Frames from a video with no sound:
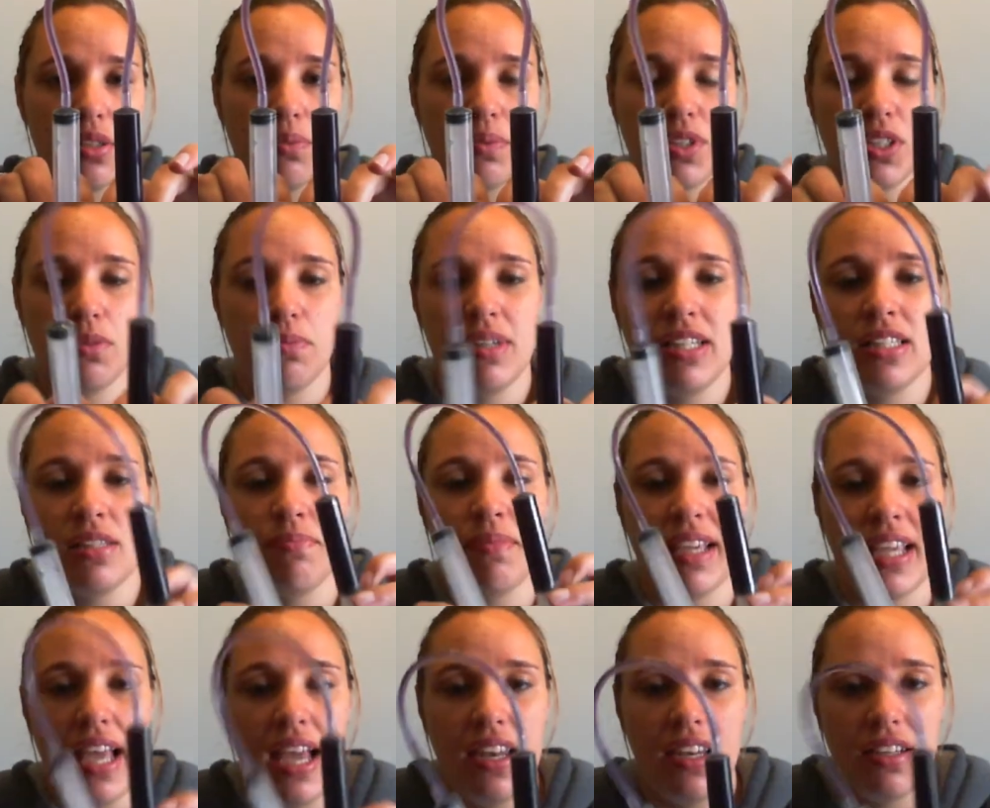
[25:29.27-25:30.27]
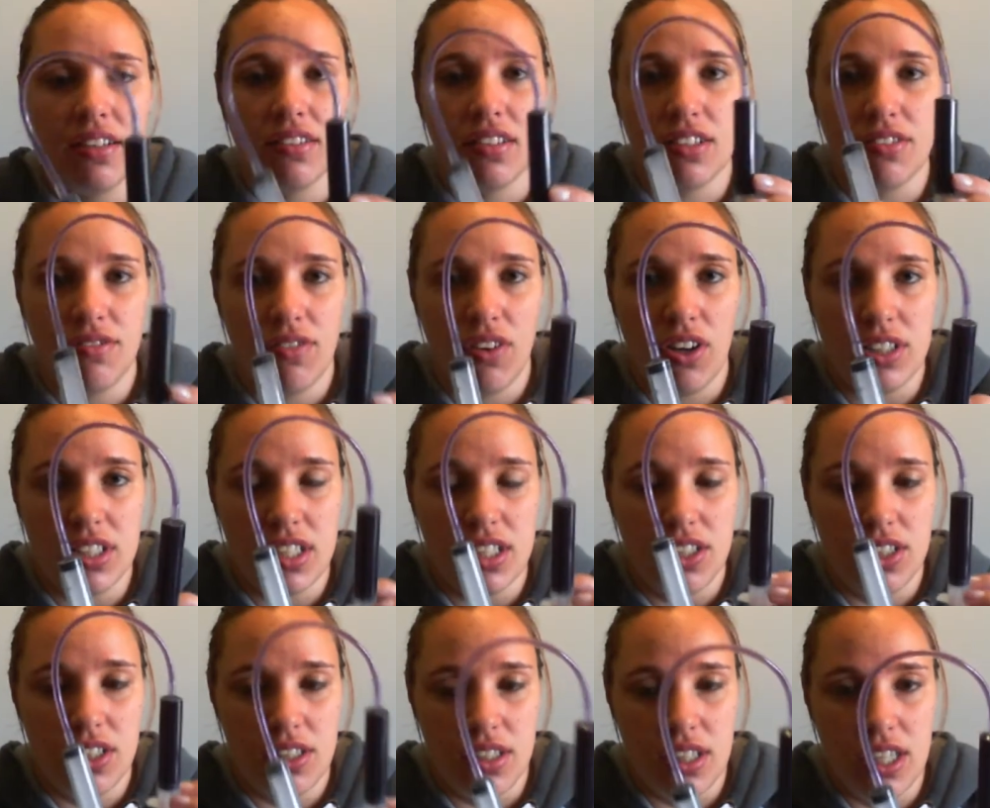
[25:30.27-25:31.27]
which means mechanical advantage is